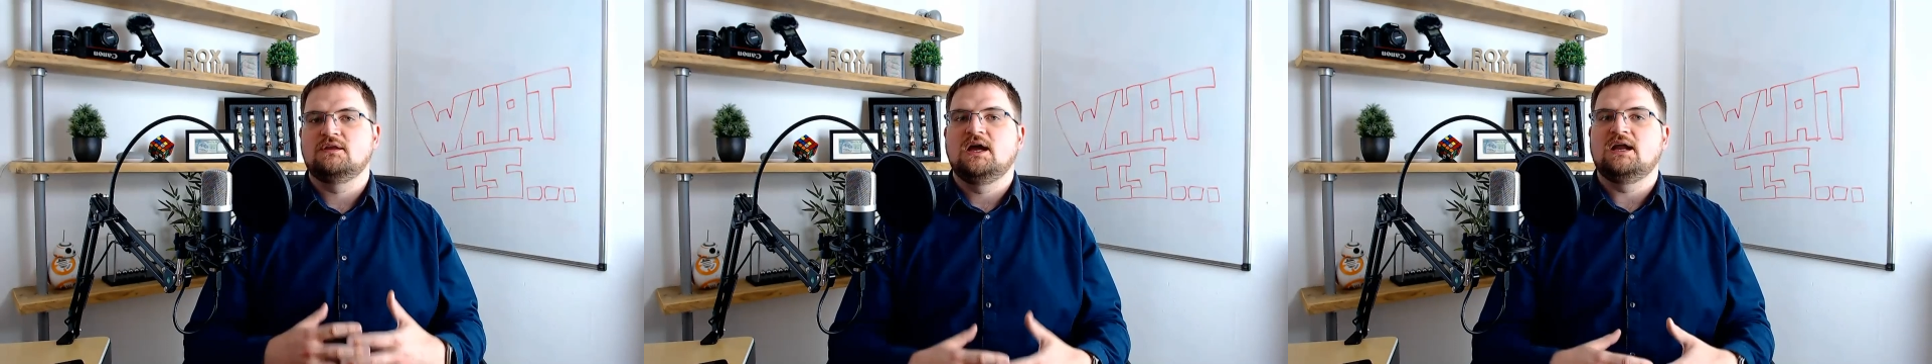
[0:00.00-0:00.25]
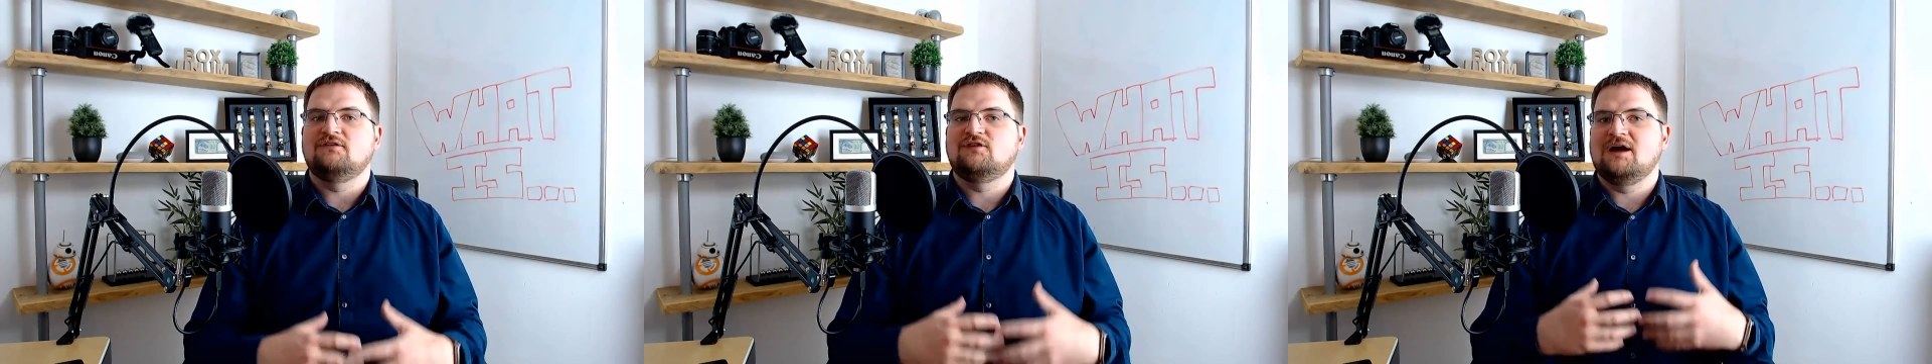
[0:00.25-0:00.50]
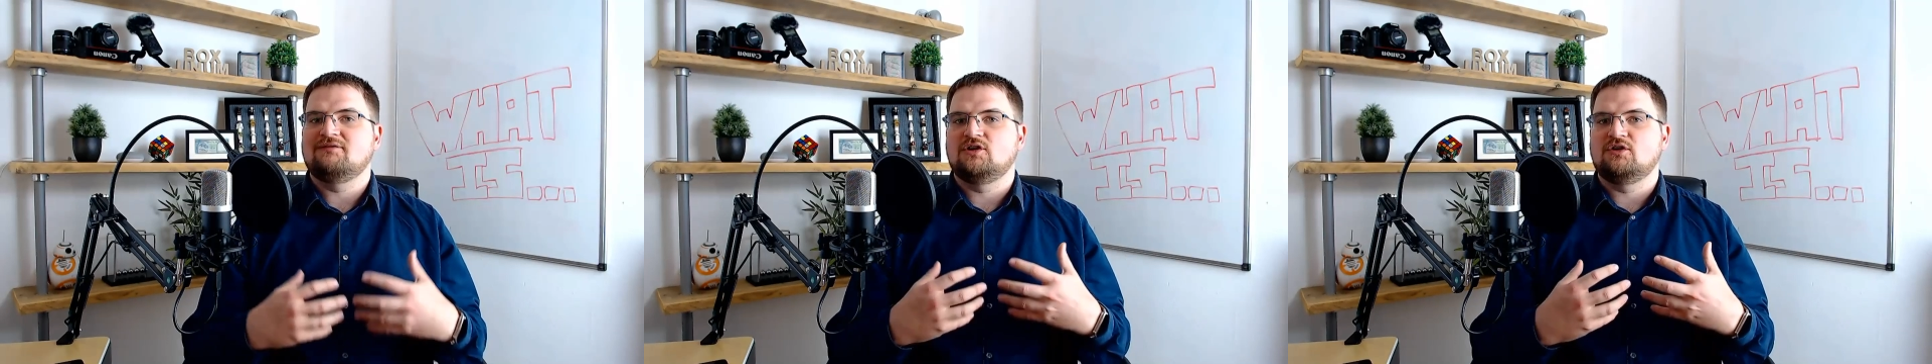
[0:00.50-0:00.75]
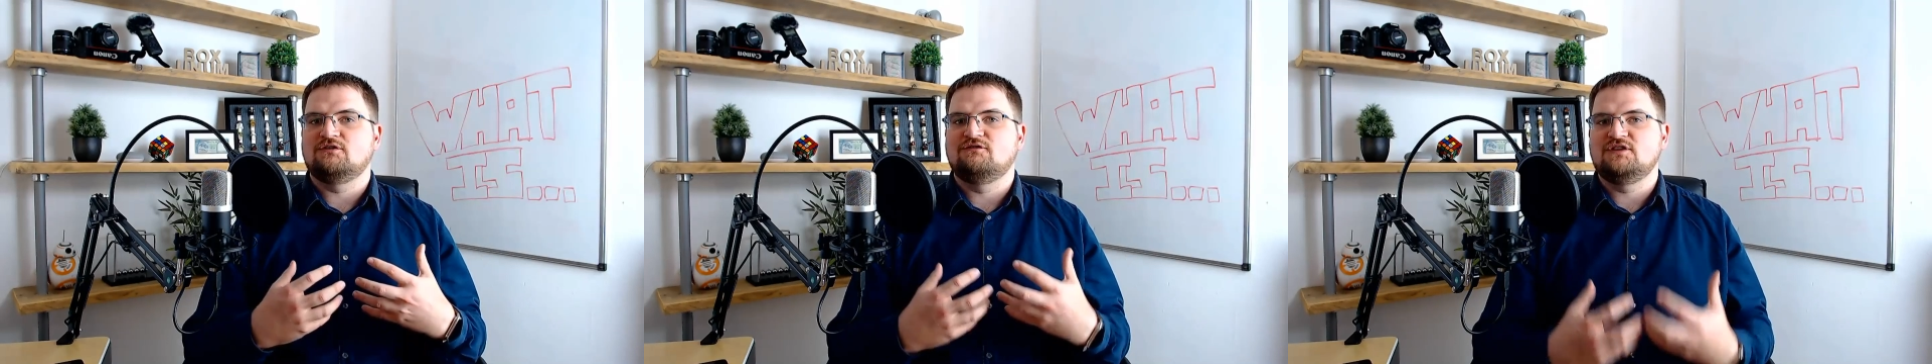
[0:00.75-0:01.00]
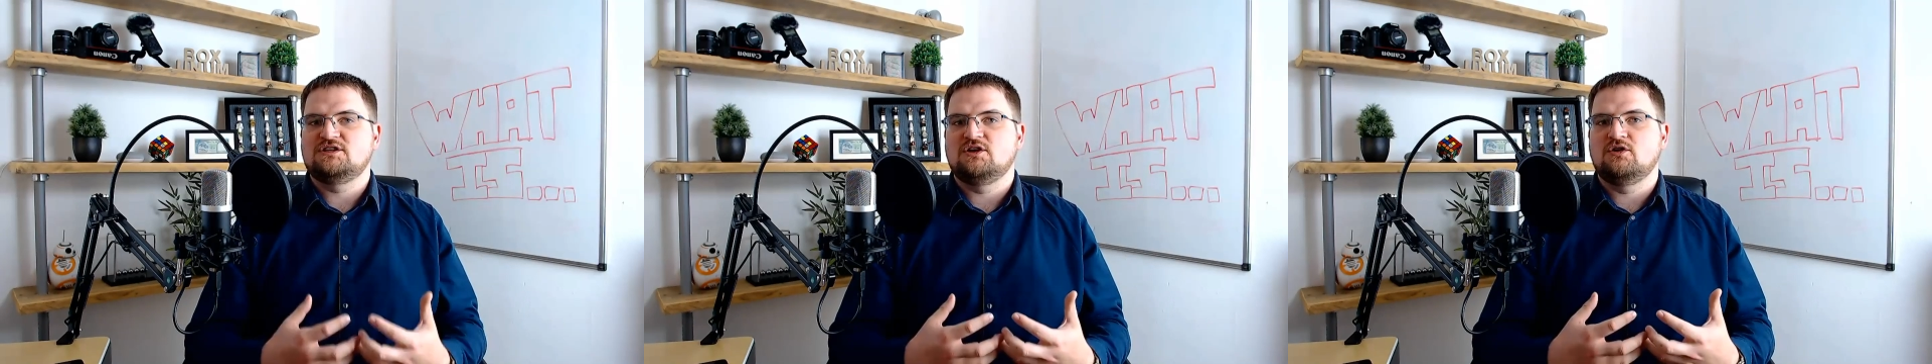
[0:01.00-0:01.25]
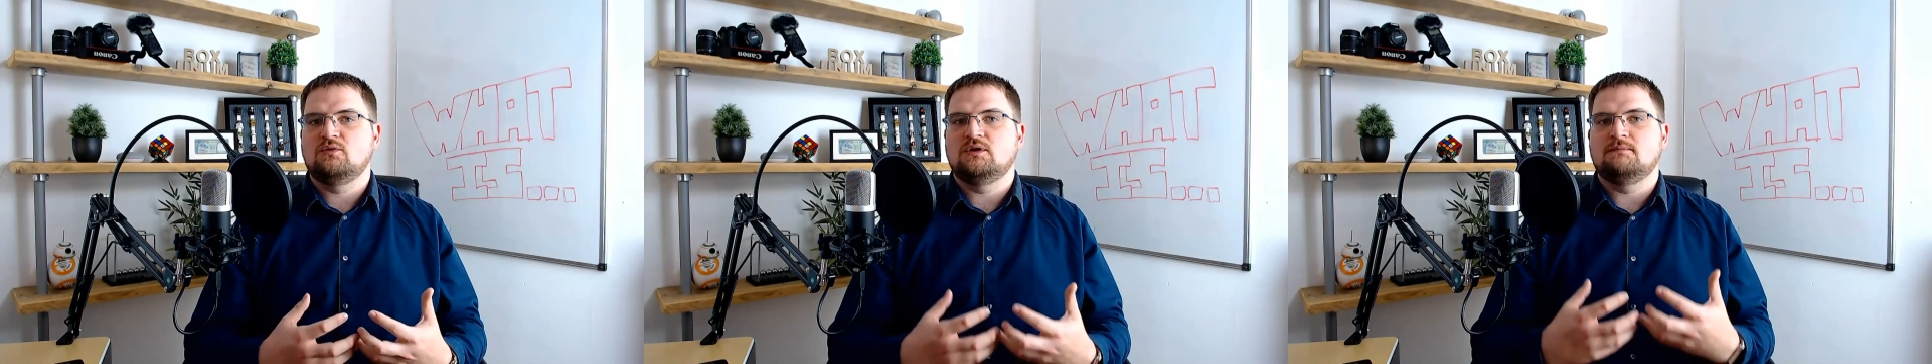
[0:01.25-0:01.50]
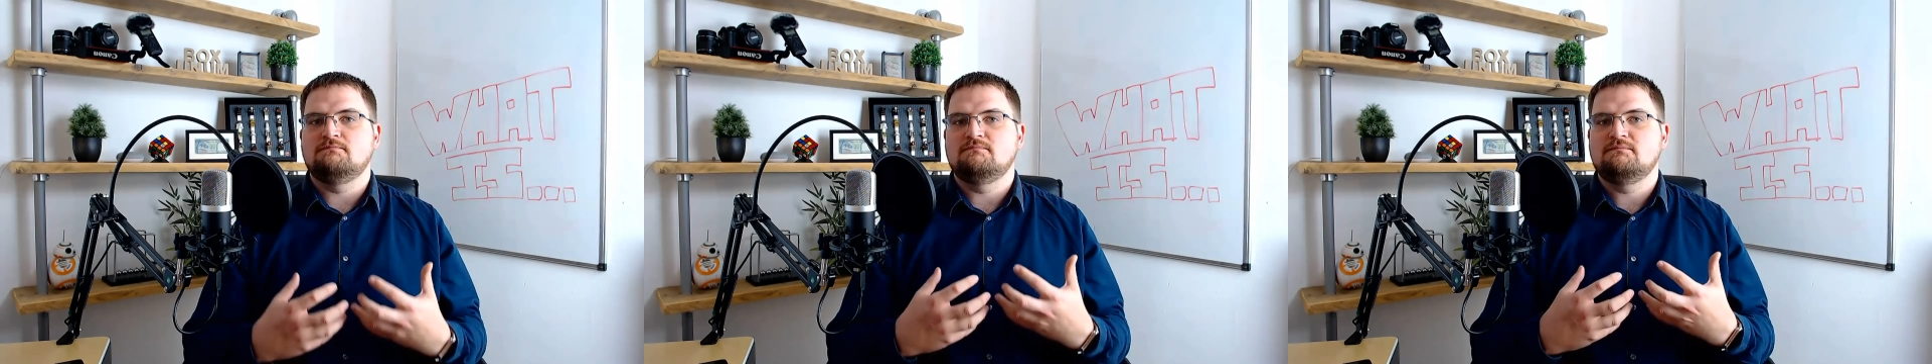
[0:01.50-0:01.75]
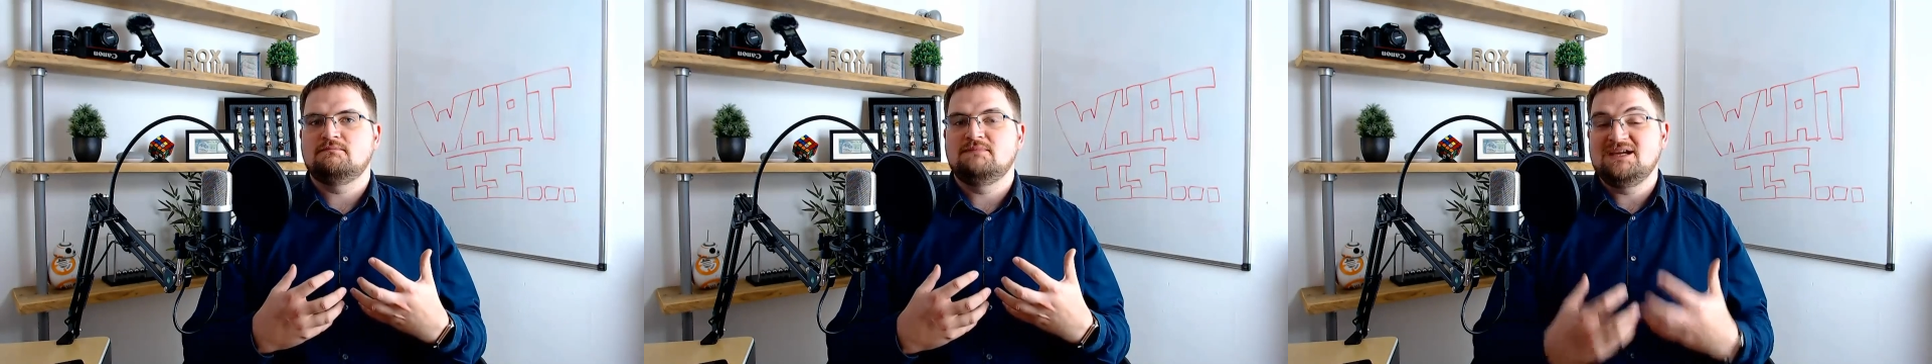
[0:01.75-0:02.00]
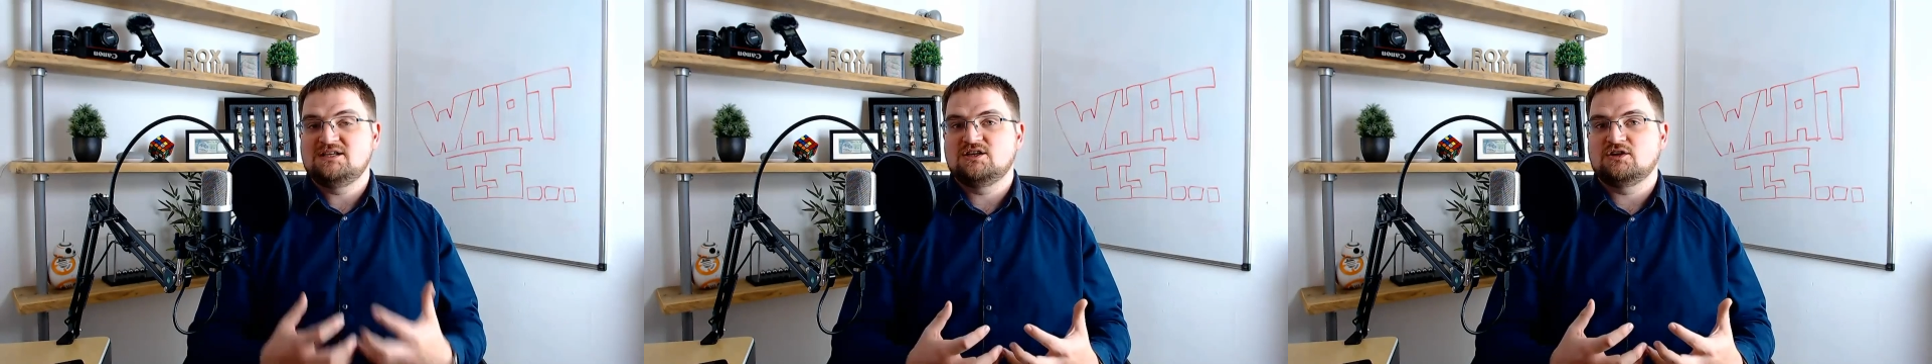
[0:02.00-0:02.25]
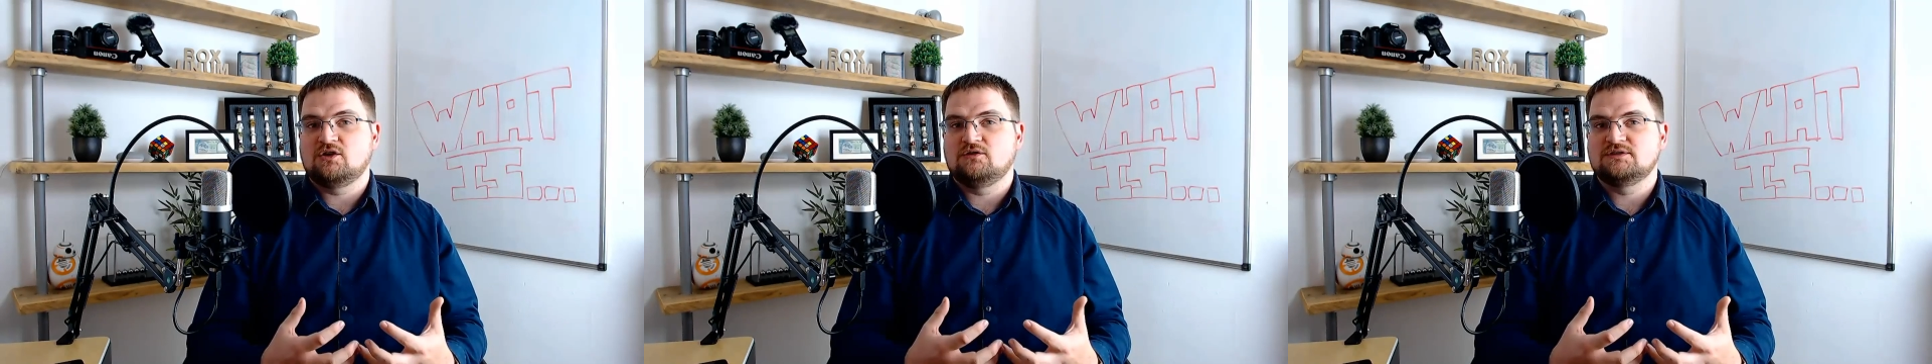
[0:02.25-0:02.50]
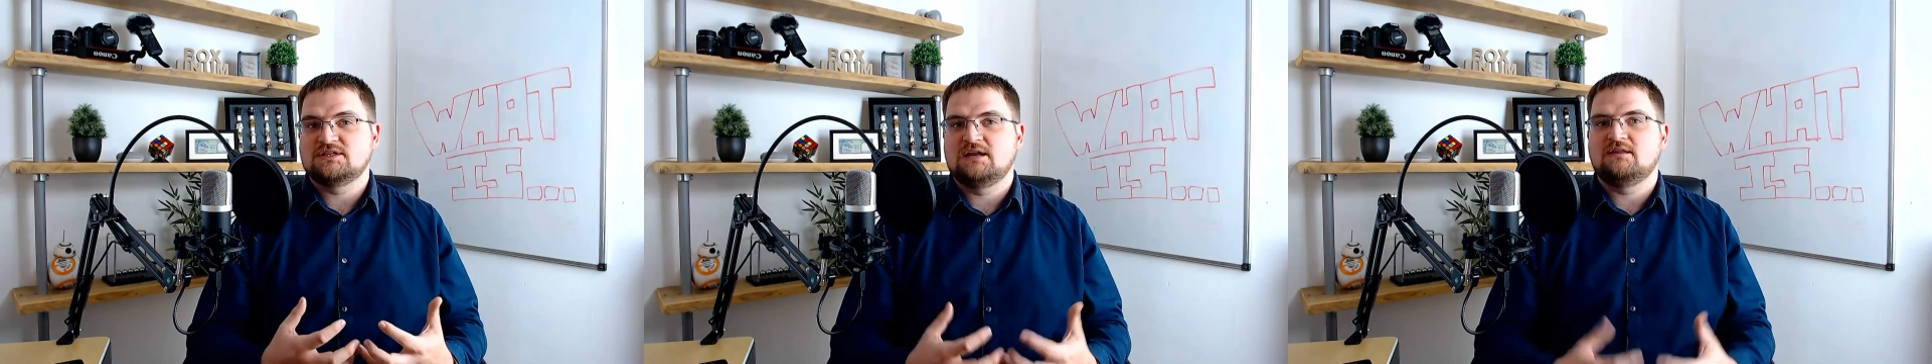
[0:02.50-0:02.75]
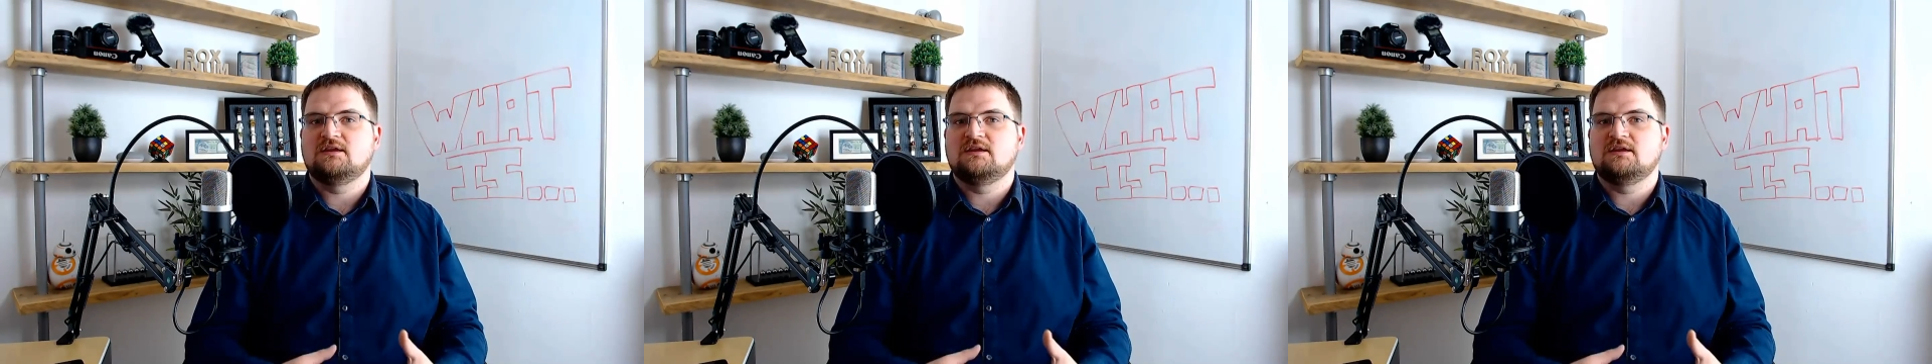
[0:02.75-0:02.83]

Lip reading: And if you have a lot of video and media content,